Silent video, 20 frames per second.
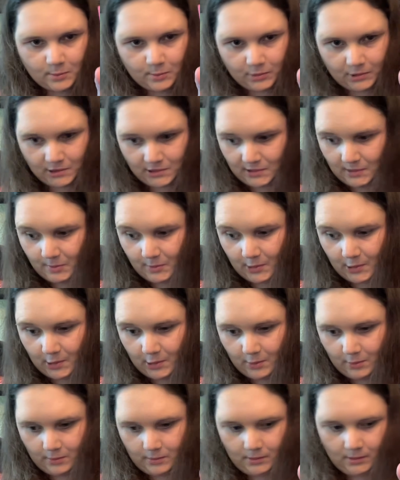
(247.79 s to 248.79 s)
please let me
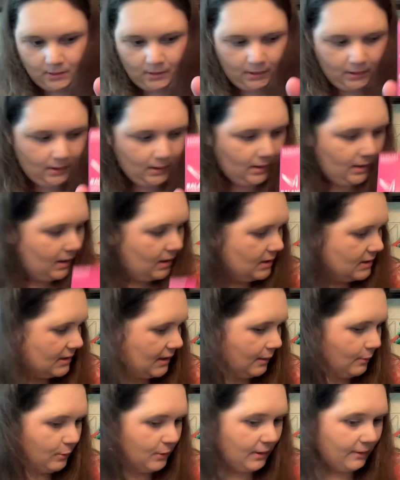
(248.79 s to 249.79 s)
know, because I
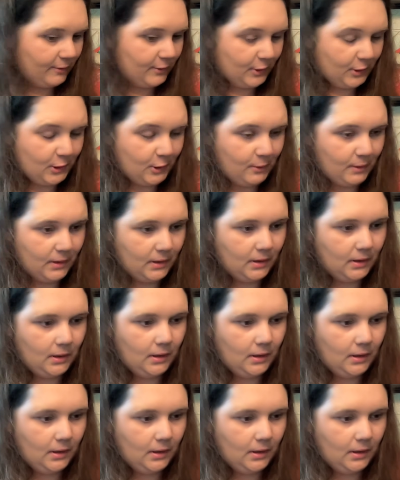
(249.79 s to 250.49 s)
will definitely do it.